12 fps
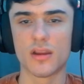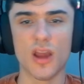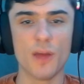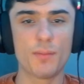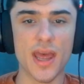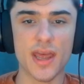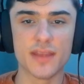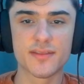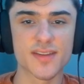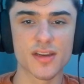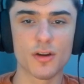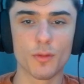Cuphead
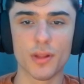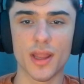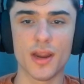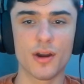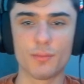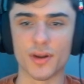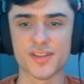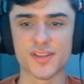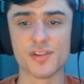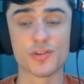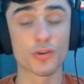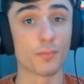single player, but it's
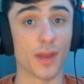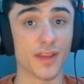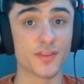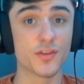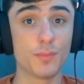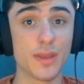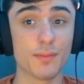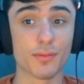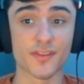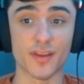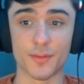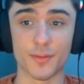controlled by two people
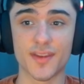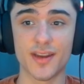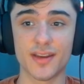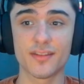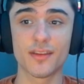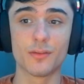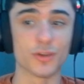simultaneously,